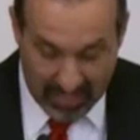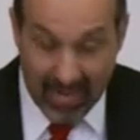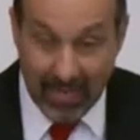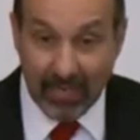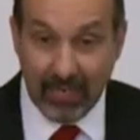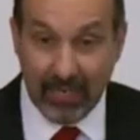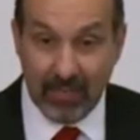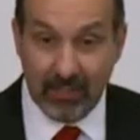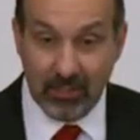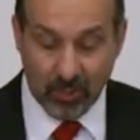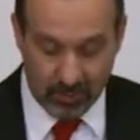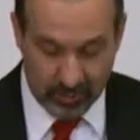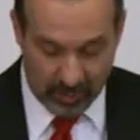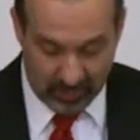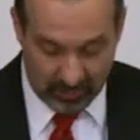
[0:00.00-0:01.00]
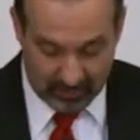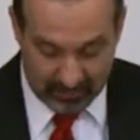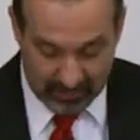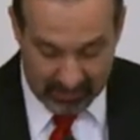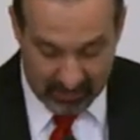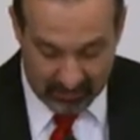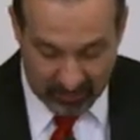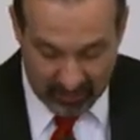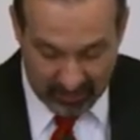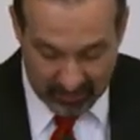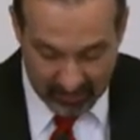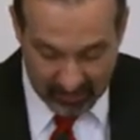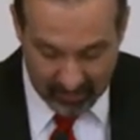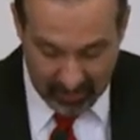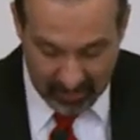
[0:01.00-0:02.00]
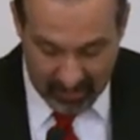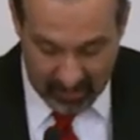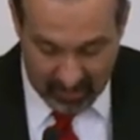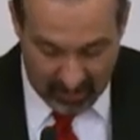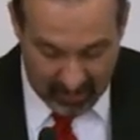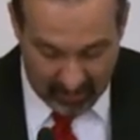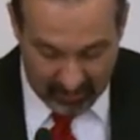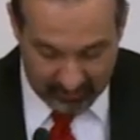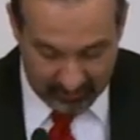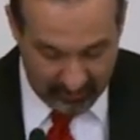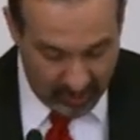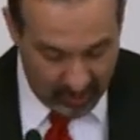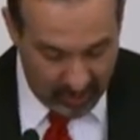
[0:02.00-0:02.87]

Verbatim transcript: And he is also a recipient of